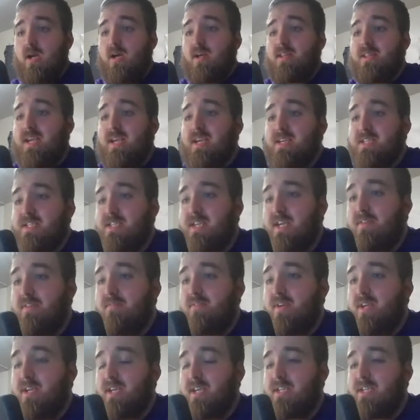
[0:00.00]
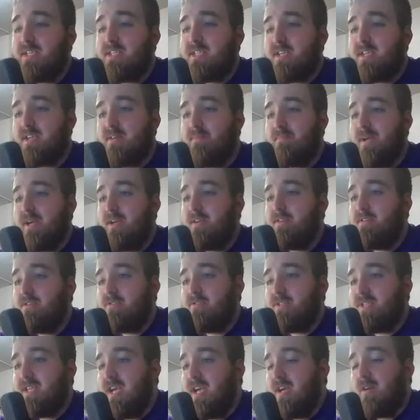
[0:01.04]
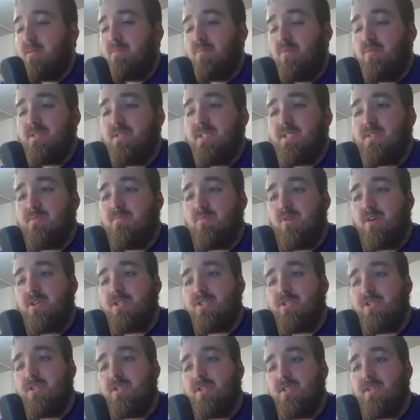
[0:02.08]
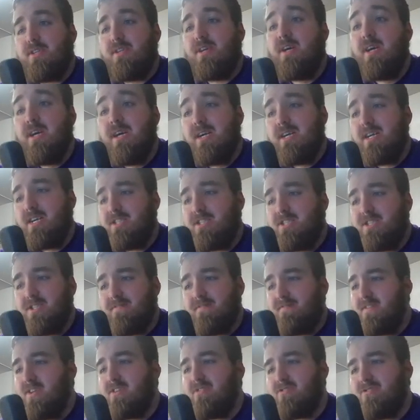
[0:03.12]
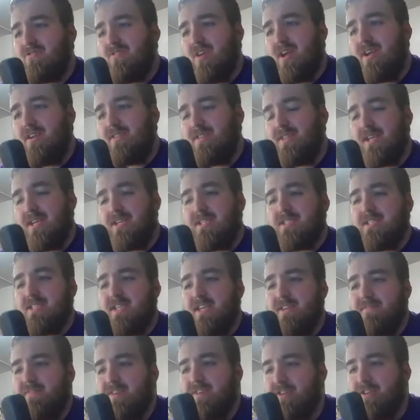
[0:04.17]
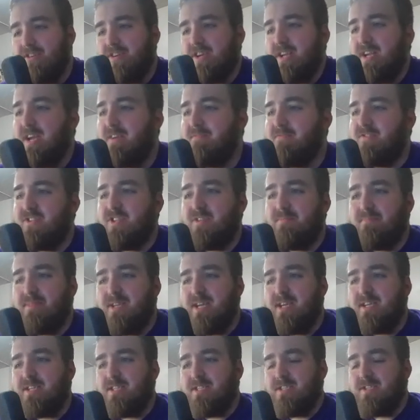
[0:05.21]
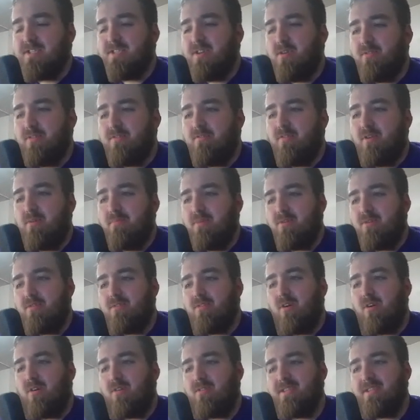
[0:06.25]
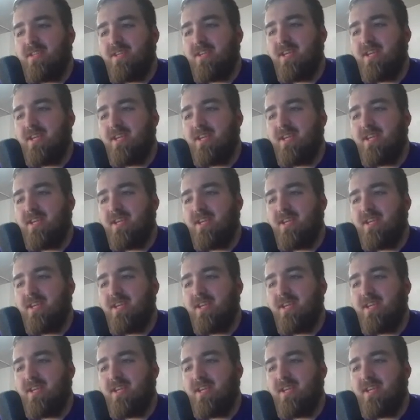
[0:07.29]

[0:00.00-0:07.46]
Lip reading: Thanksgiving against the Commanders, Cowboys in Washington. It just feels right on Thanksgiving. You're going to have Jim Nantz and Tony Romo calling the